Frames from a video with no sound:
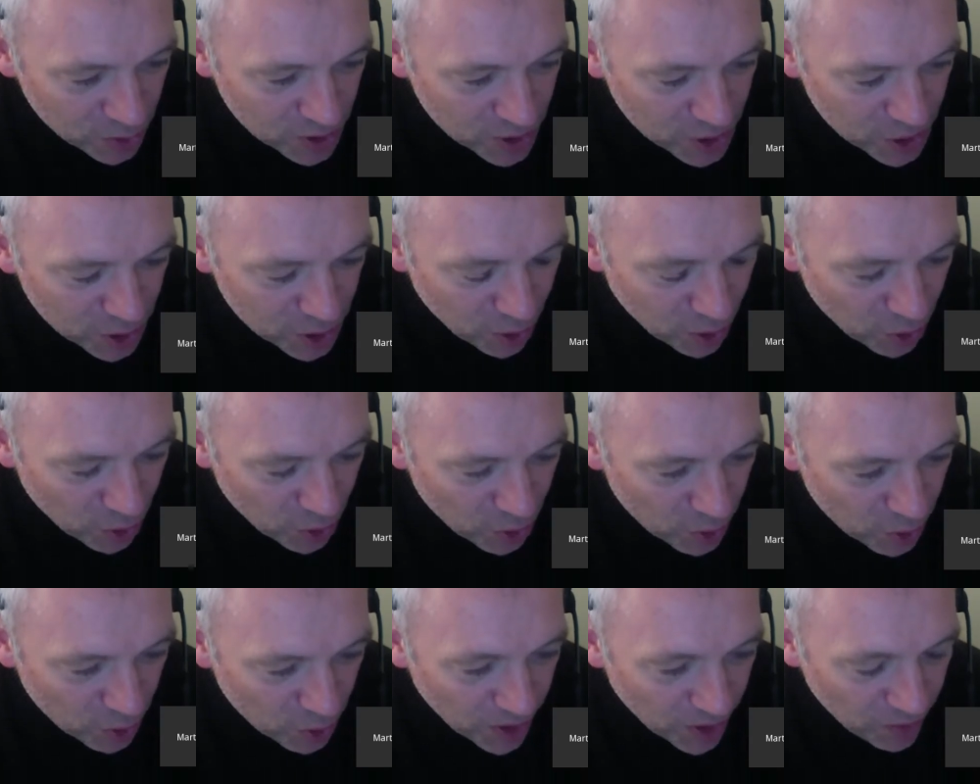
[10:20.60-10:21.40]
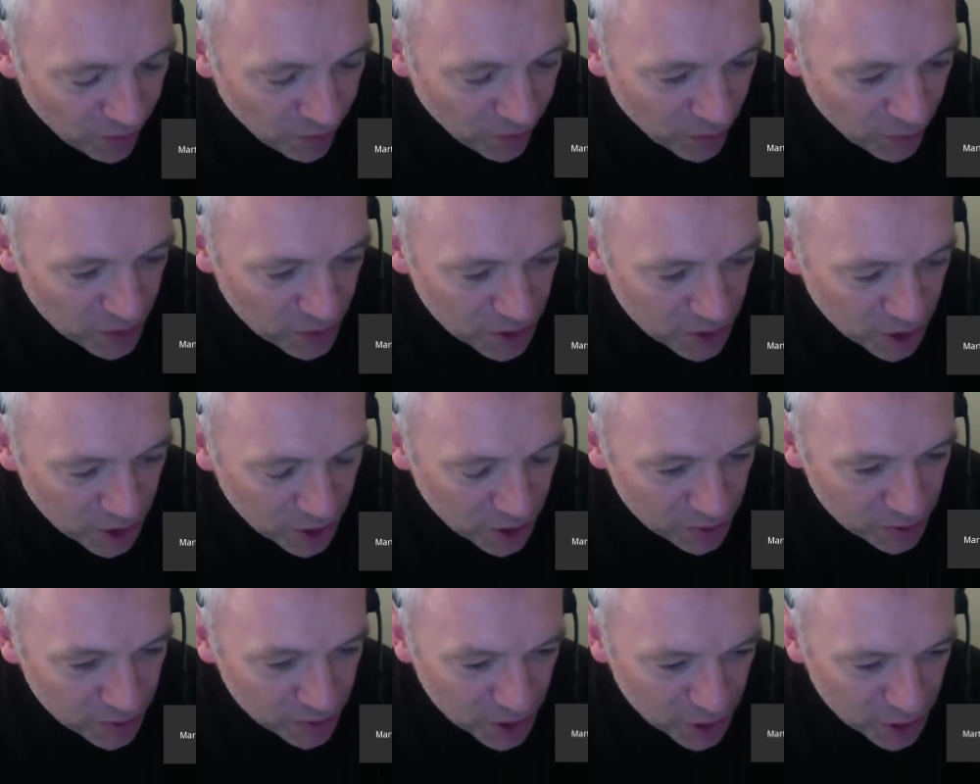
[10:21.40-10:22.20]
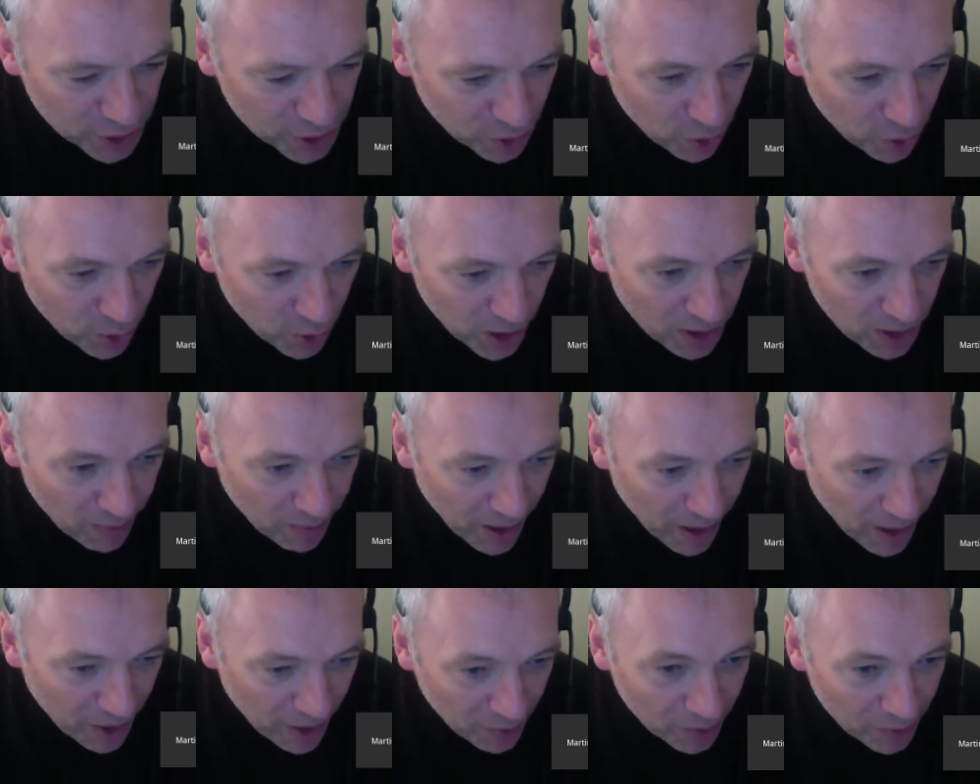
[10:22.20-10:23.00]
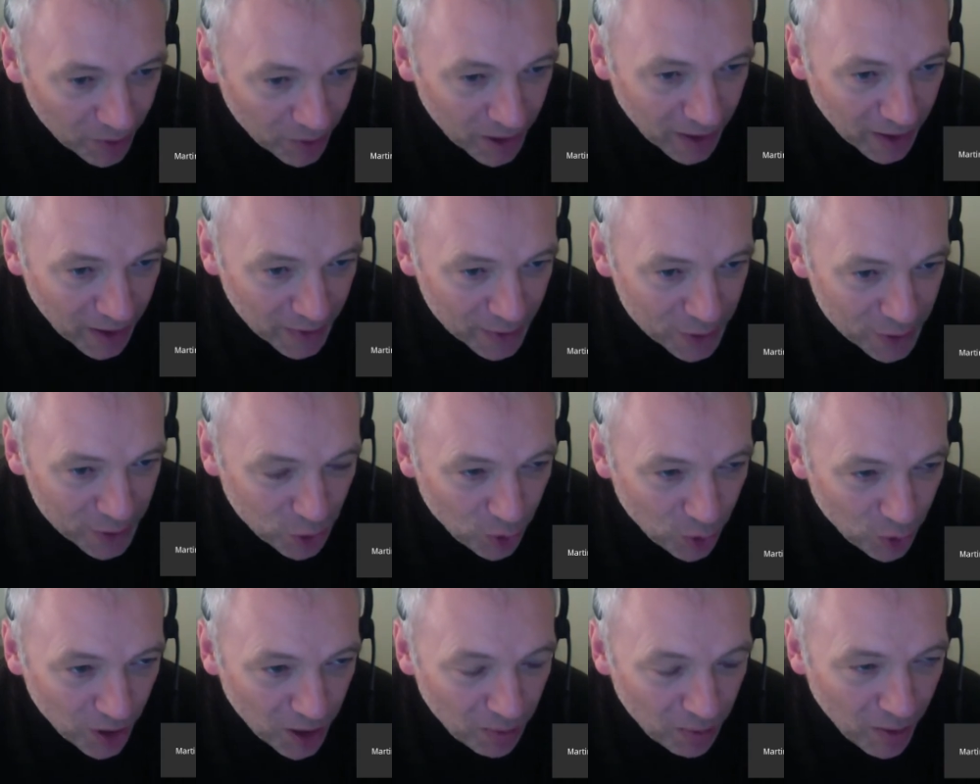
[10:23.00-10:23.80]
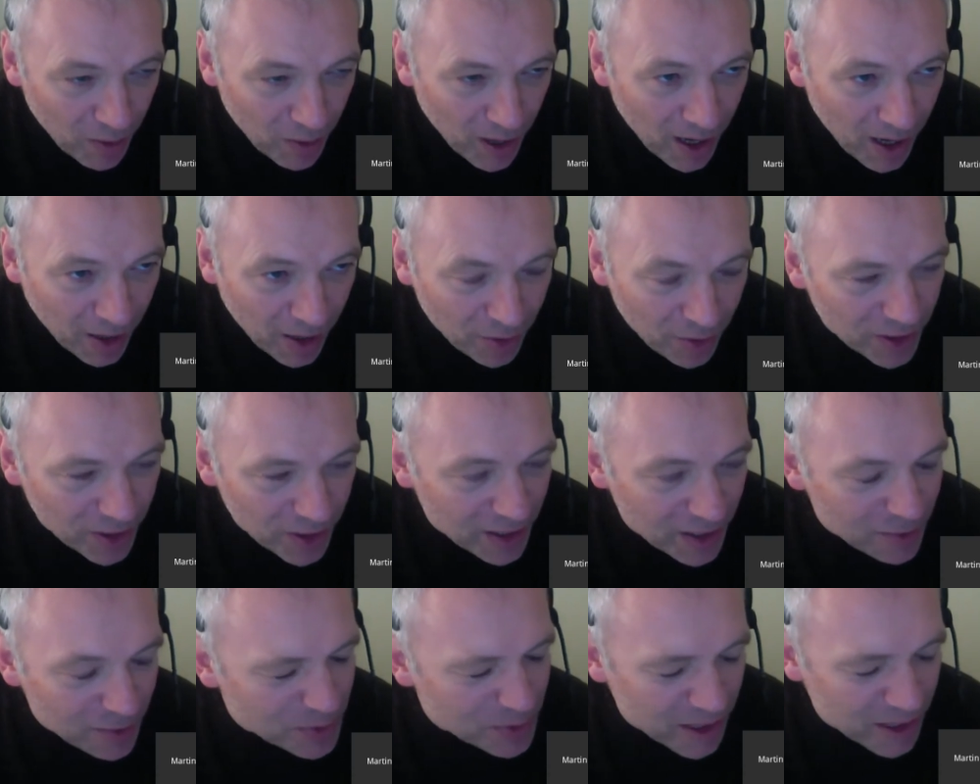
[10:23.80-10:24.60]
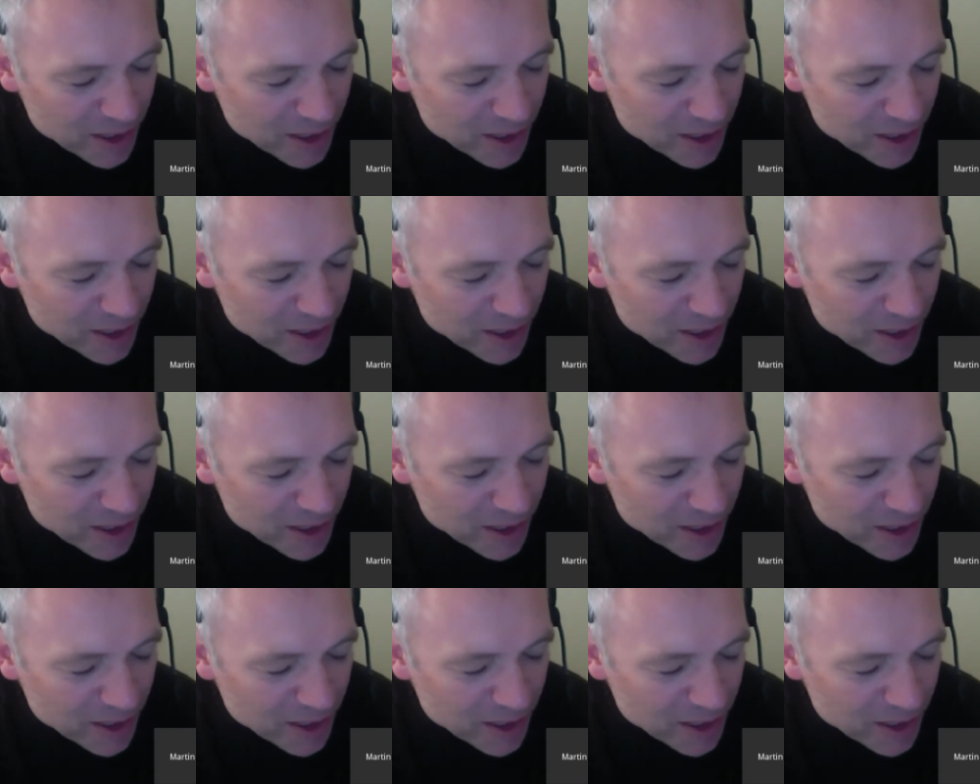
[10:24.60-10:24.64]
school, they're forced to use the school email, and the school email, I think he was saying